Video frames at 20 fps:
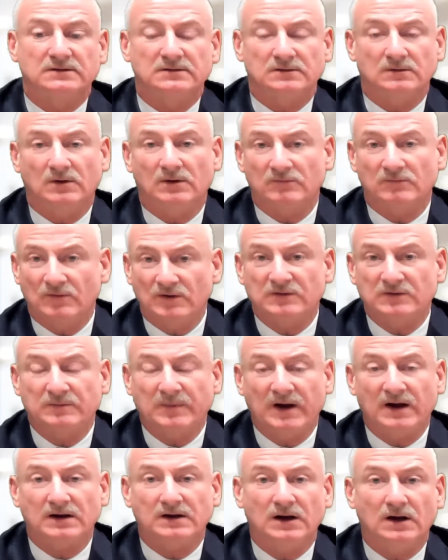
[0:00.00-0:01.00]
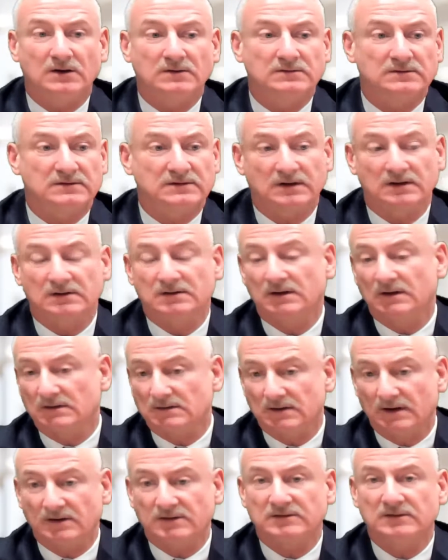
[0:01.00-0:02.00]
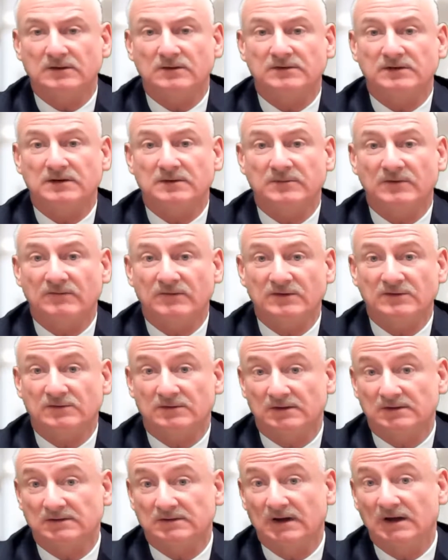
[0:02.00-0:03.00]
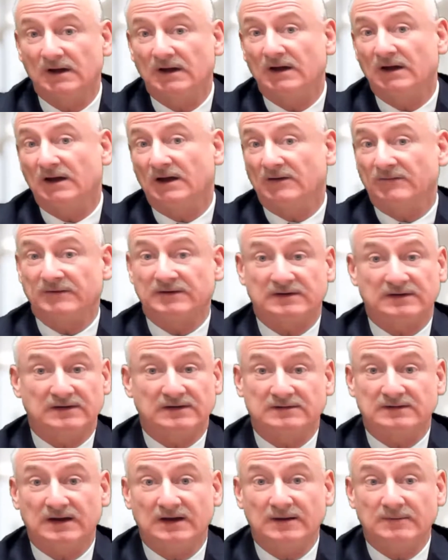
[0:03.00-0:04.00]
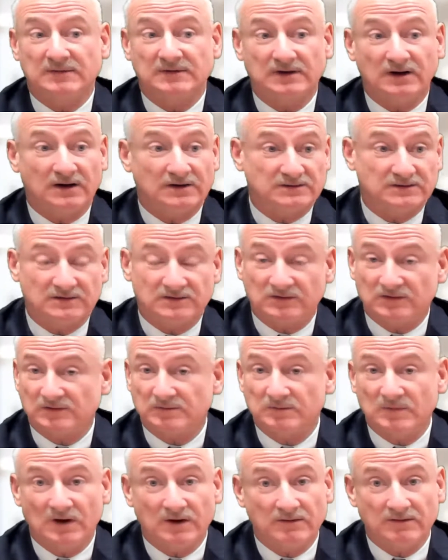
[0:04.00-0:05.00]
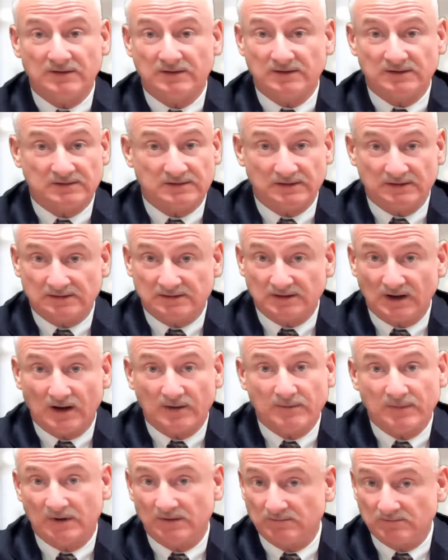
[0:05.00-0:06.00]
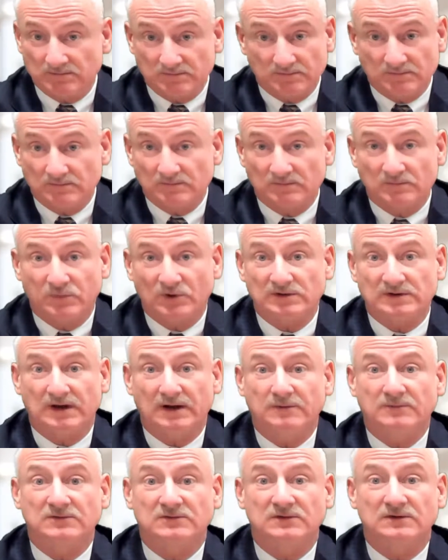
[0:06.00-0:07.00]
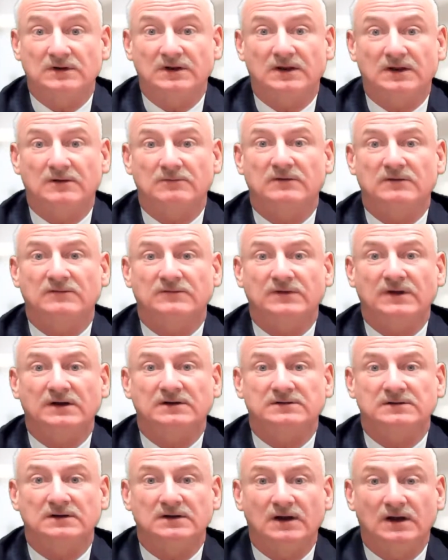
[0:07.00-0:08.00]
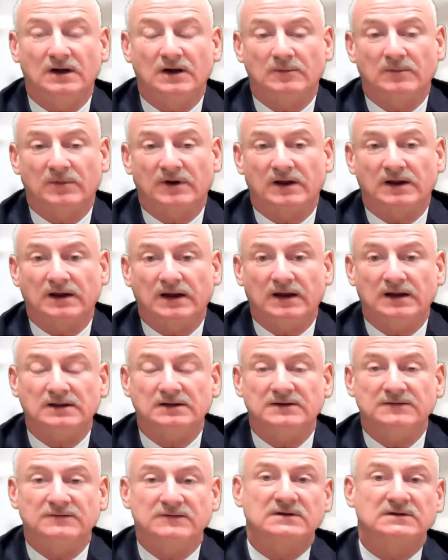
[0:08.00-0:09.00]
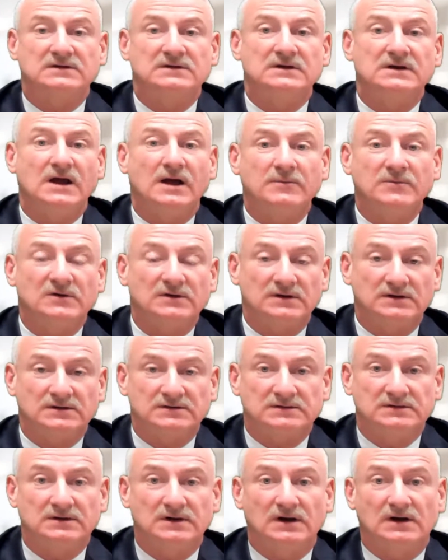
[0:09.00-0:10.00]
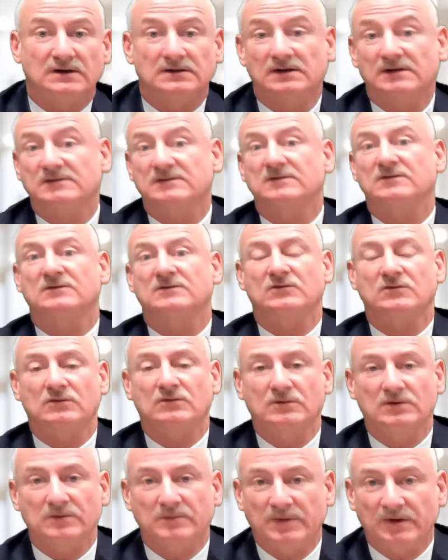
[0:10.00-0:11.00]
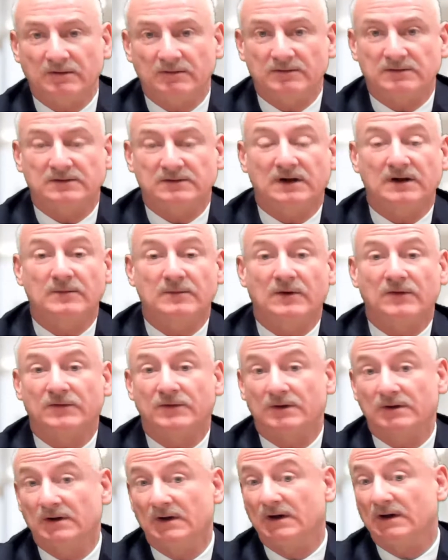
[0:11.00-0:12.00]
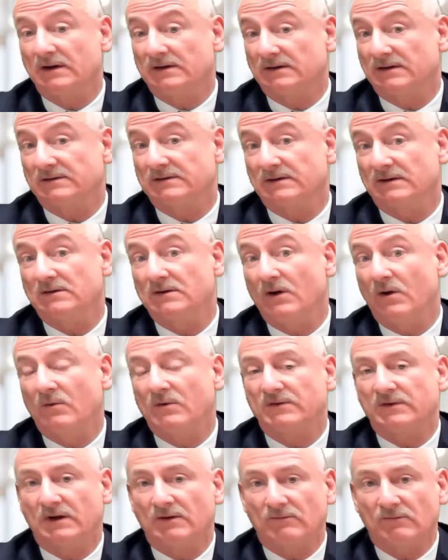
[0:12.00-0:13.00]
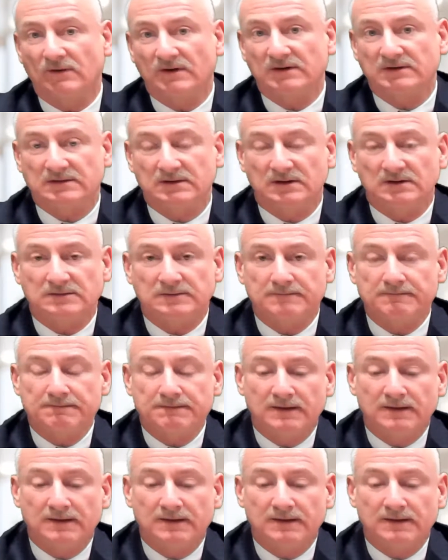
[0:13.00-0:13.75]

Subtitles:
So I reached back out and said, let us know what that provision is. If it's the same as ours, let's just marry these things up and put language in there that reflects it. But I can't leave this nebulous unless it's a shorter period of time out there, unless I know what that risk is.